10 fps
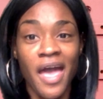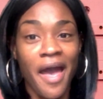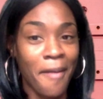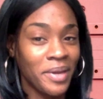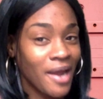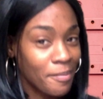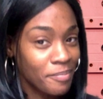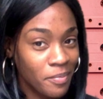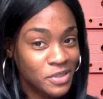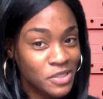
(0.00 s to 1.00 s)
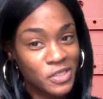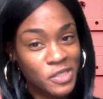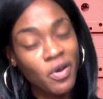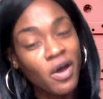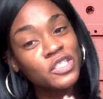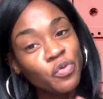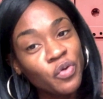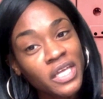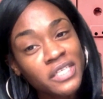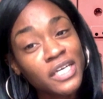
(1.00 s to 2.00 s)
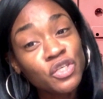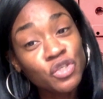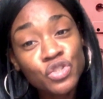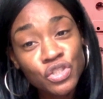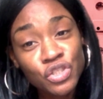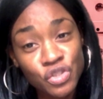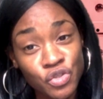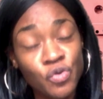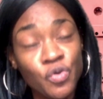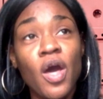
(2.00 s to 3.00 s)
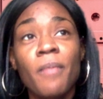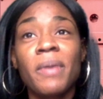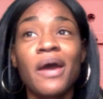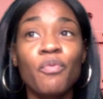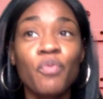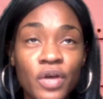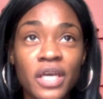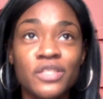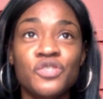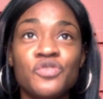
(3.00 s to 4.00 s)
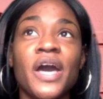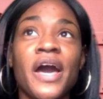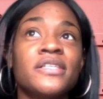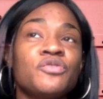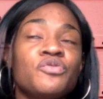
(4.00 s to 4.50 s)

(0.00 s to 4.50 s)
I may not be able to respond as quickly as I usually do, but I will get to you guys.